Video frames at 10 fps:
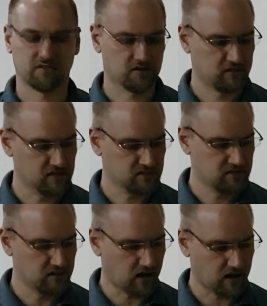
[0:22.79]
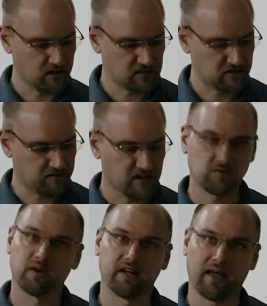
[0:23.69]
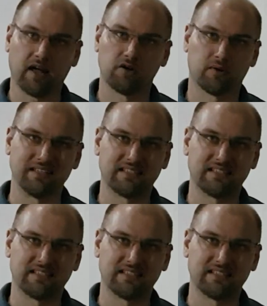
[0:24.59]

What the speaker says: So this is a device running Android